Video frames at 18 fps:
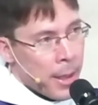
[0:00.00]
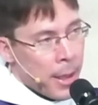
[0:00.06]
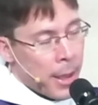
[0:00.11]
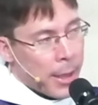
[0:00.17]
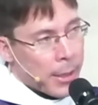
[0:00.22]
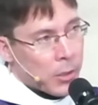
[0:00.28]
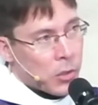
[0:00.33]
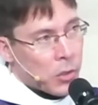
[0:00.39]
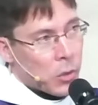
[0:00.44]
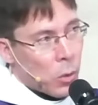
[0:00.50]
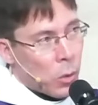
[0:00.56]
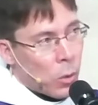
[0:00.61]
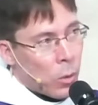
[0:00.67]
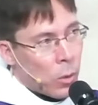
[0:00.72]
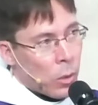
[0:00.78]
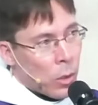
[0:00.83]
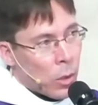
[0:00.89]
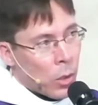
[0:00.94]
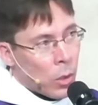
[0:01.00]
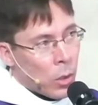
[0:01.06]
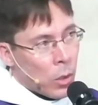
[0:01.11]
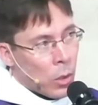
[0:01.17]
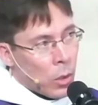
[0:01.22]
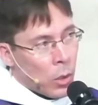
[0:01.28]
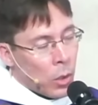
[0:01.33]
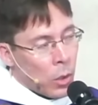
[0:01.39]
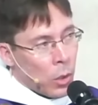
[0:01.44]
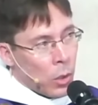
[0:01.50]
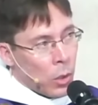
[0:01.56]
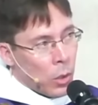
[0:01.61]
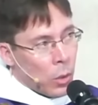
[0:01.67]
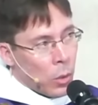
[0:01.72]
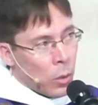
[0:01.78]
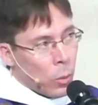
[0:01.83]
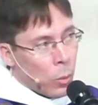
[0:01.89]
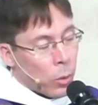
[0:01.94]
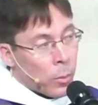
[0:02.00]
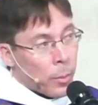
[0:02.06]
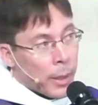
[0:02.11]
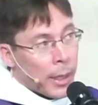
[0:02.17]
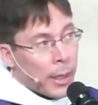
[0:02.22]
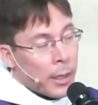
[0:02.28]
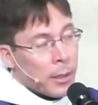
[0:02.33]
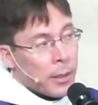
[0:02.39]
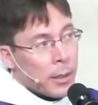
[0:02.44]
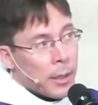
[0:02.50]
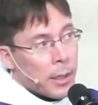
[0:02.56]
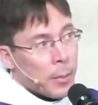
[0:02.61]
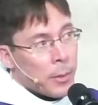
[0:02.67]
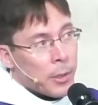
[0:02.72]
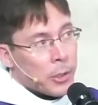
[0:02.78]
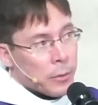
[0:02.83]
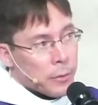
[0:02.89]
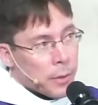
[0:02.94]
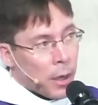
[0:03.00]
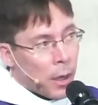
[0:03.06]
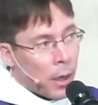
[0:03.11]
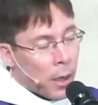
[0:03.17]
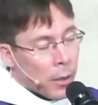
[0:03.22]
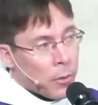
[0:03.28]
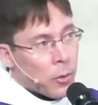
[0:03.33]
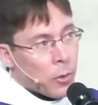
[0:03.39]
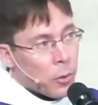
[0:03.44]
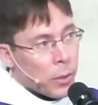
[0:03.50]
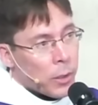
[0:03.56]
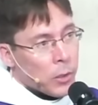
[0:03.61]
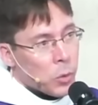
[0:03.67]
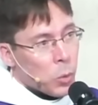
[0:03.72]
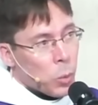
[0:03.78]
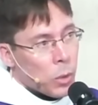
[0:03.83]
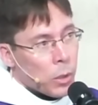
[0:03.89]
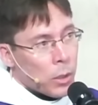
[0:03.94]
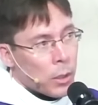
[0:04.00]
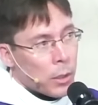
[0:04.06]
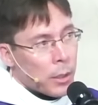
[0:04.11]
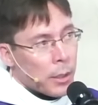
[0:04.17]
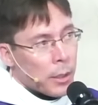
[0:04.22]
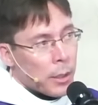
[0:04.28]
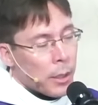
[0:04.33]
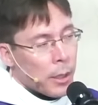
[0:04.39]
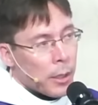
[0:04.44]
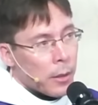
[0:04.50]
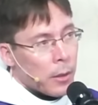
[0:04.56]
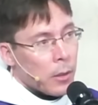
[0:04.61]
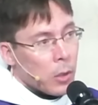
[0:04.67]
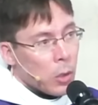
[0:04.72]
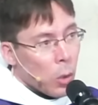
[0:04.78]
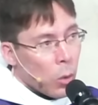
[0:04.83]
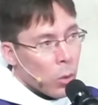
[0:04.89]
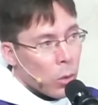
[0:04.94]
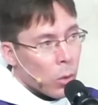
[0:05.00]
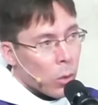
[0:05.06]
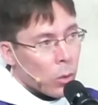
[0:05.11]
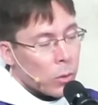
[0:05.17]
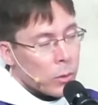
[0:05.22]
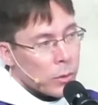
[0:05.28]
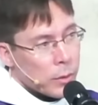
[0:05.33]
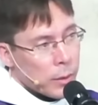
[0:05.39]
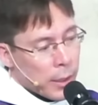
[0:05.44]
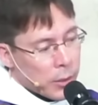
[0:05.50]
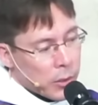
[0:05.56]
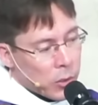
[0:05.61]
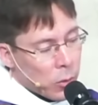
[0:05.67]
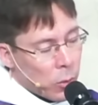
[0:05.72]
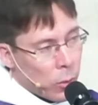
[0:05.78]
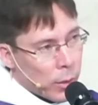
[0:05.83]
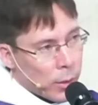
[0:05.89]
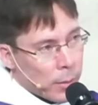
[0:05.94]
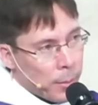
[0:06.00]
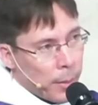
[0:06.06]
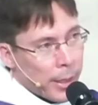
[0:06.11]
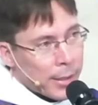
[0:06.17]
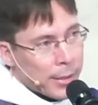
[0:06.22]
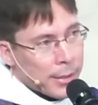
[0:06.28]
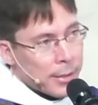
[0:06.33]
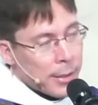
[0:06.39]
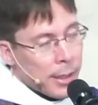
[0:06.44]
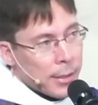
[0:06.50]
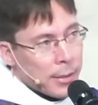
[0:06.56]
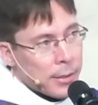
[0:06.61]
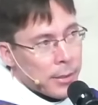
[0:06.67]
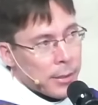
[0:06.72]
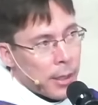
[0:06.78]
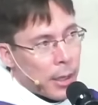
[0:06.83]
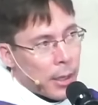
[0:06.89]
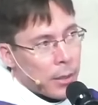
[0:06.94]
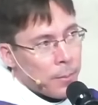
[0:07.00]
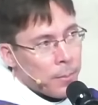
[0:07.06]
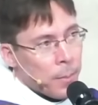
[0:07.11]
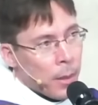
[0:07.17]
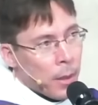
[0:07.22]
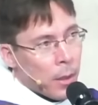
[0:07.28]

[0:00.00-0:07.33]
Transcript: And so we're made in the image of God through His Word, the logos, and so it makes sense that